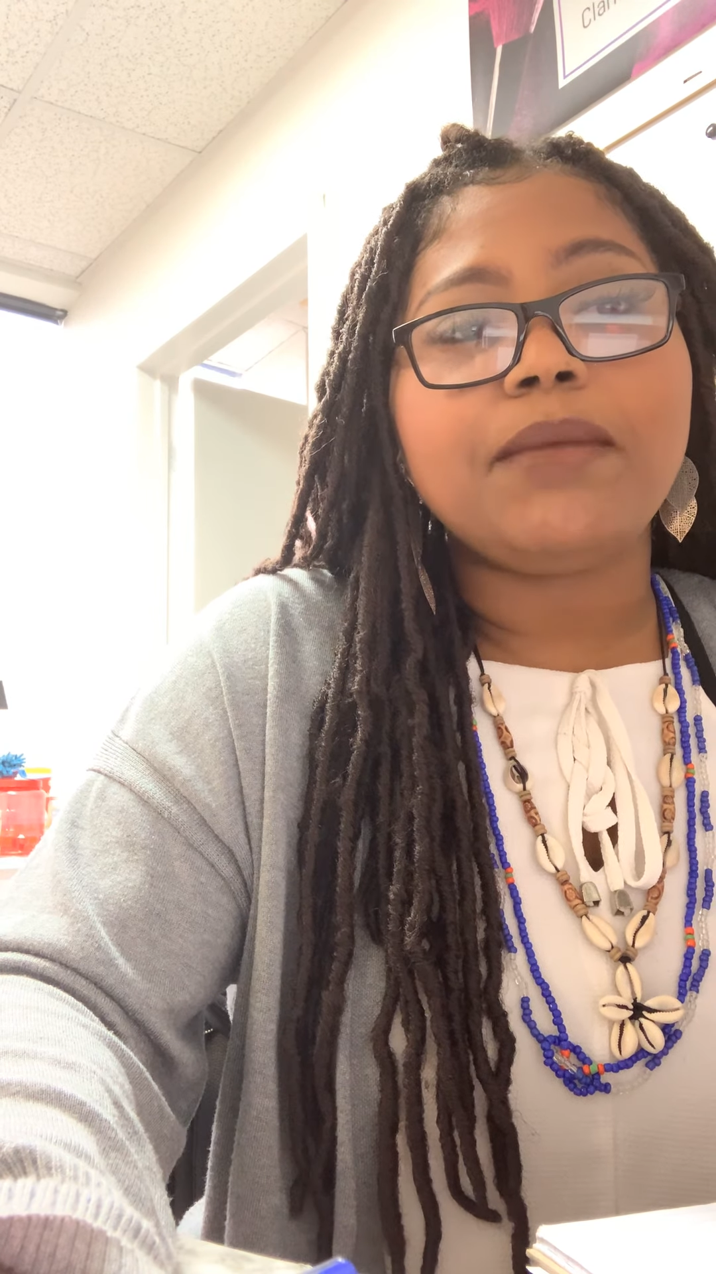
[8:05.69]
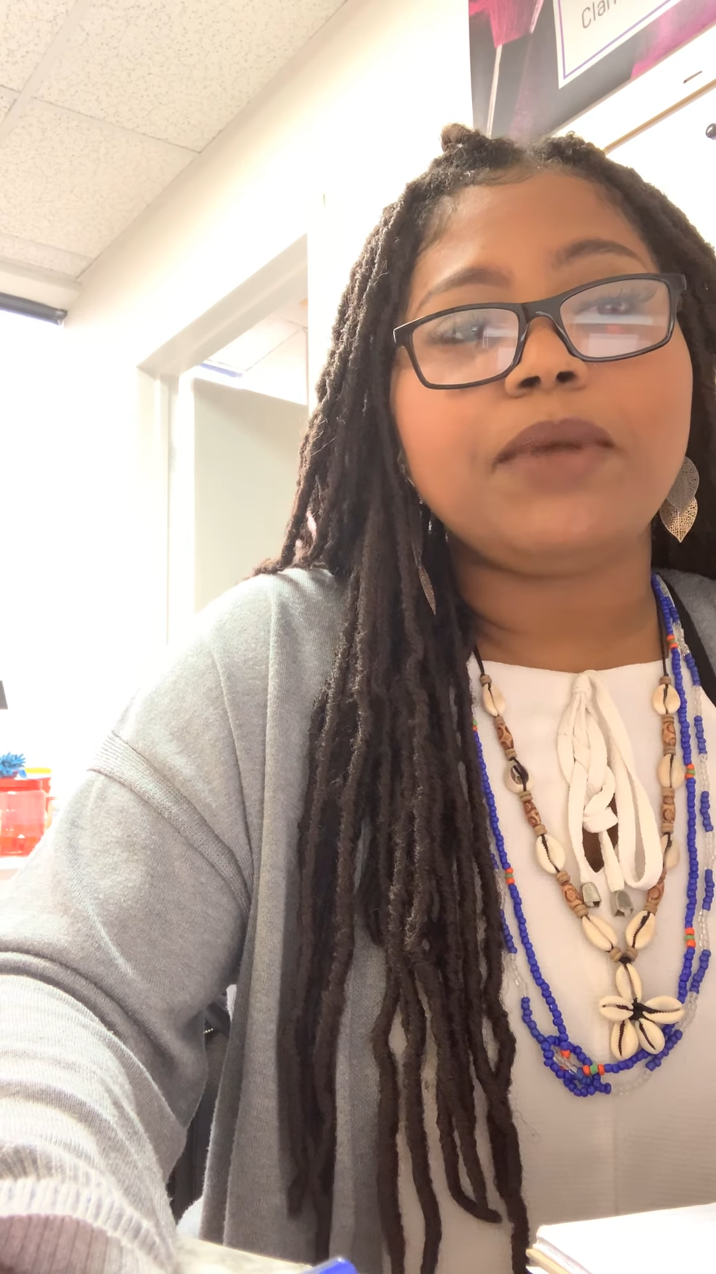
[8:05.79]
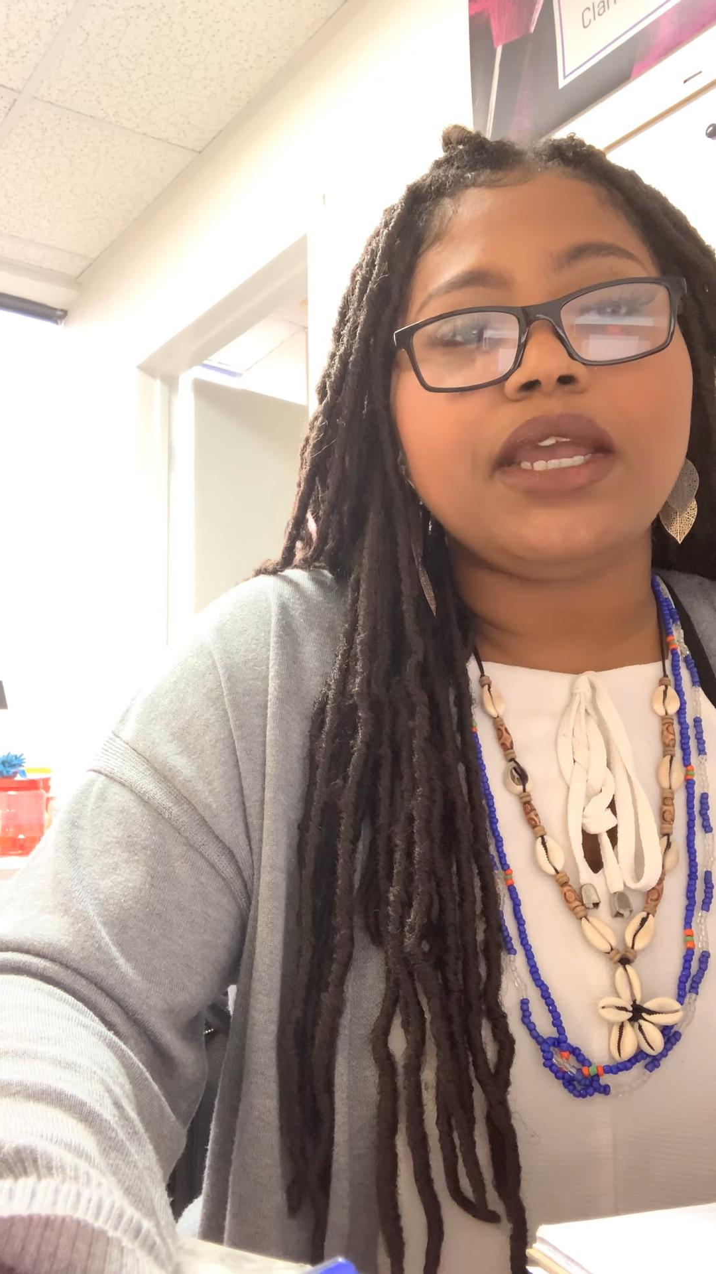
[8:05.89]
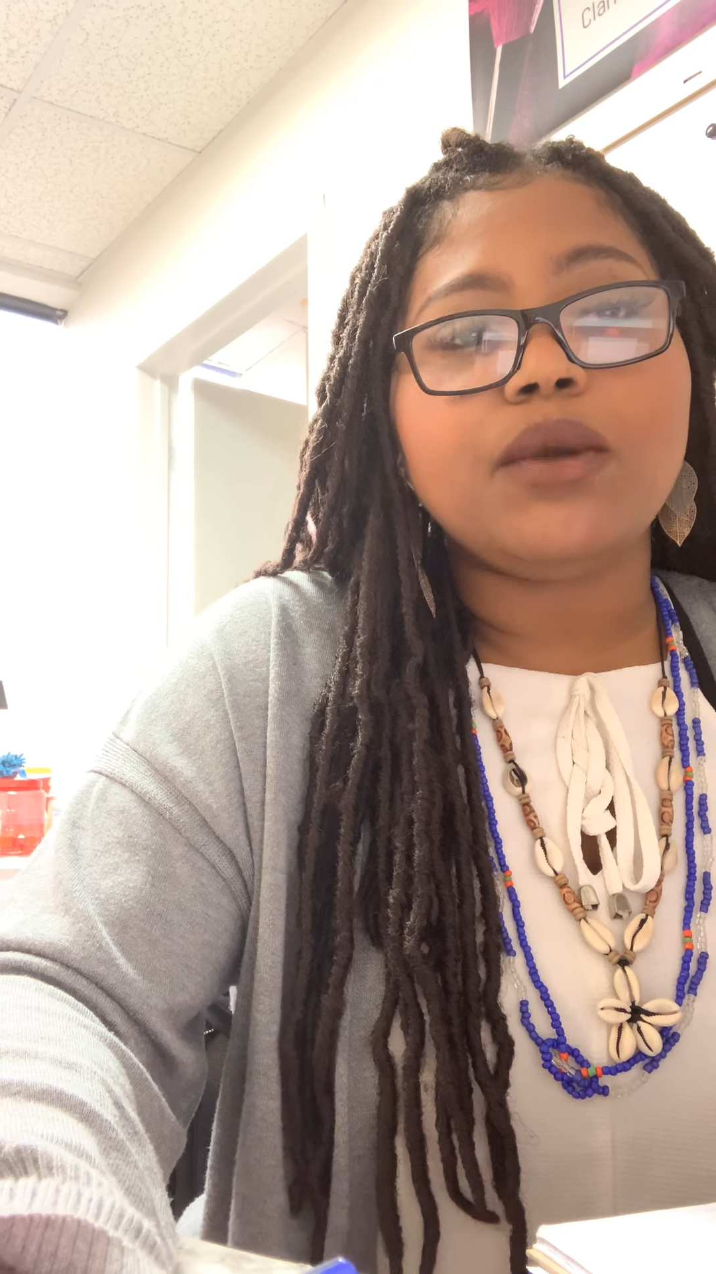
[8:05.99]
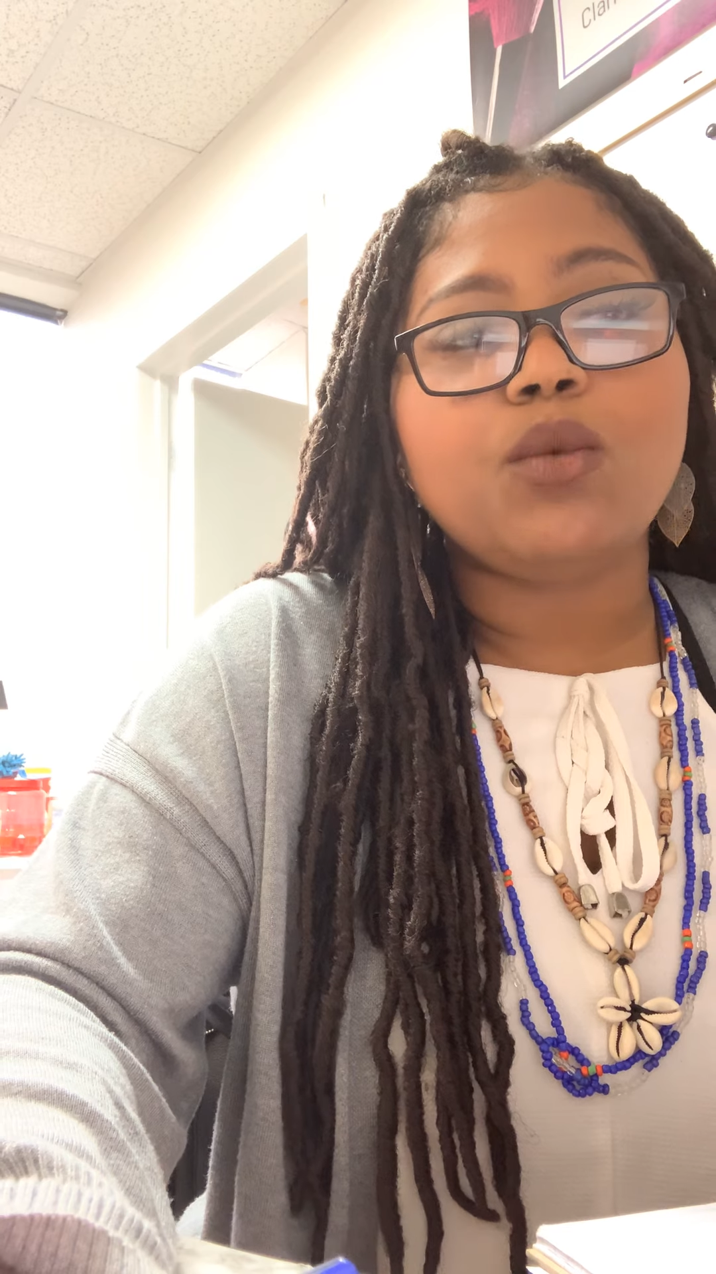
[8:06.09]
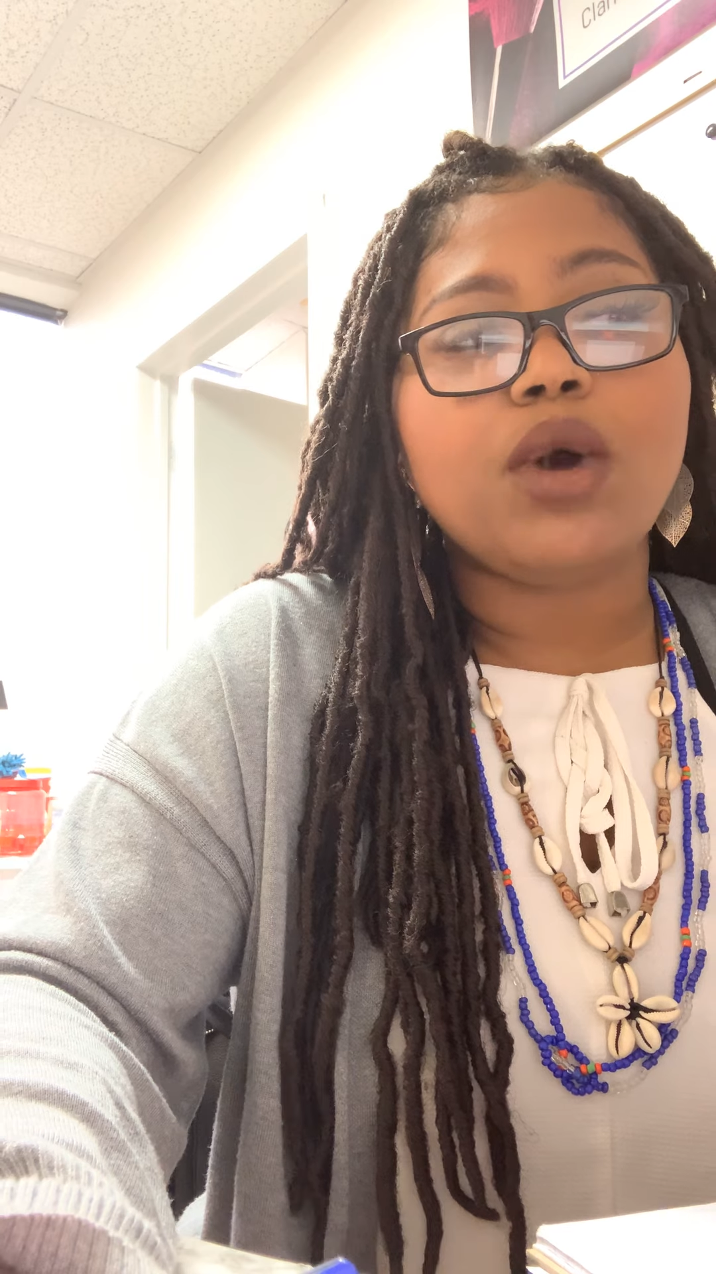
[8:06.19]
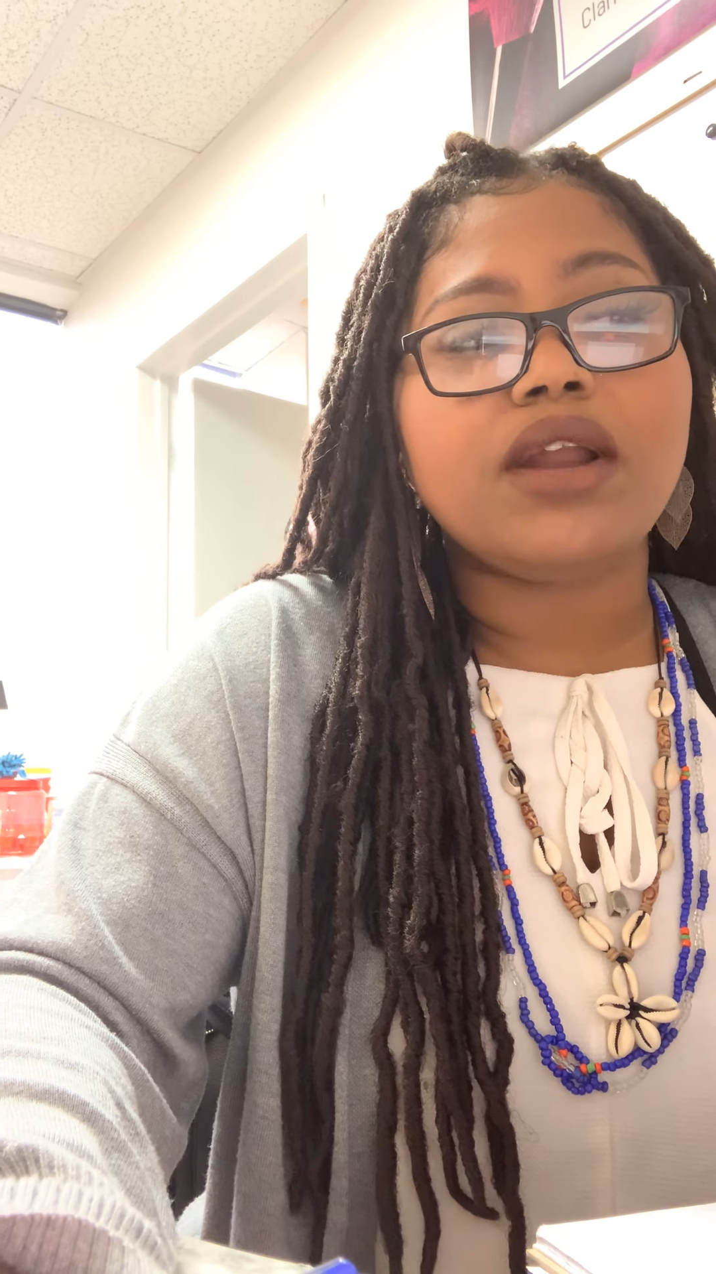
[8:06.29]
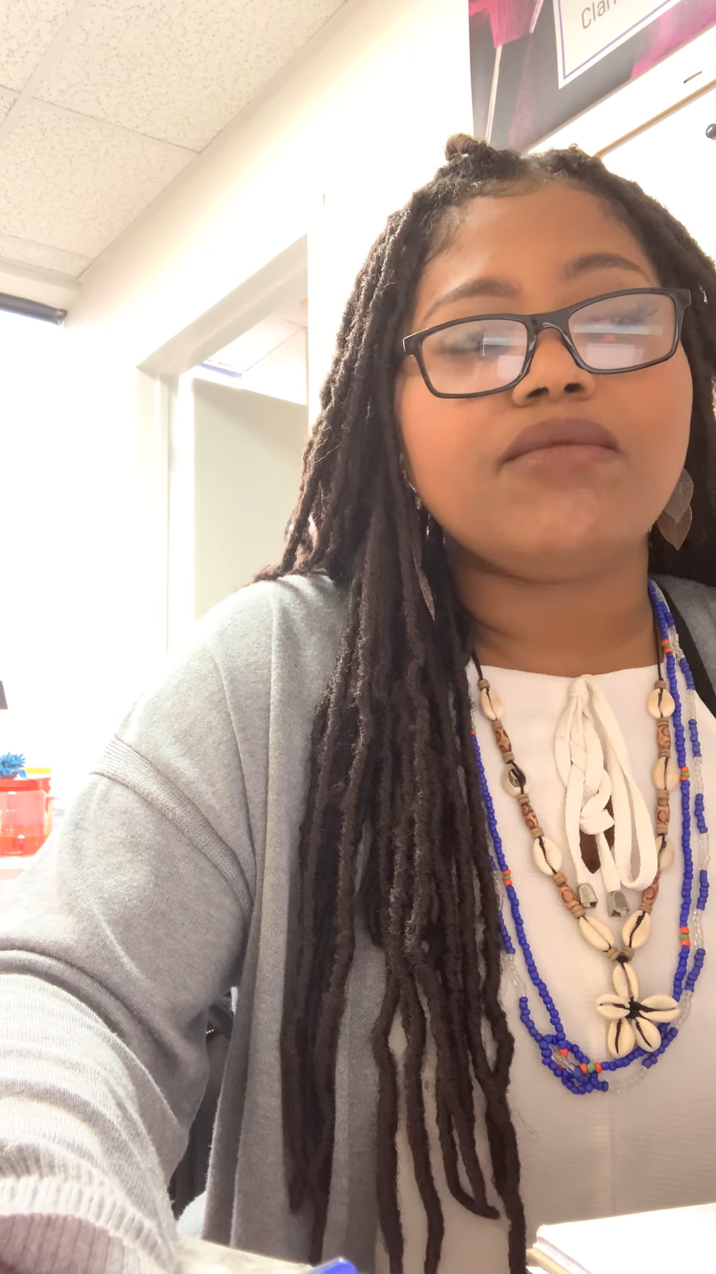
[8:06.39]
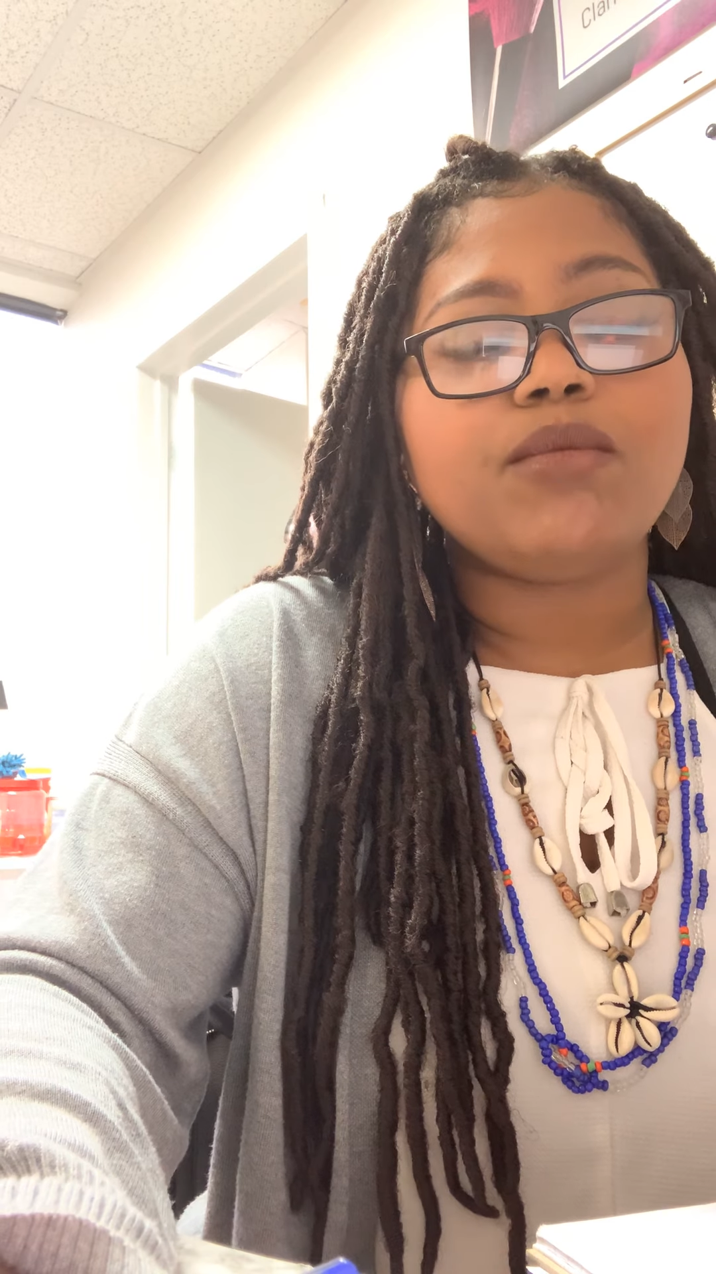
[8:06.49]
be one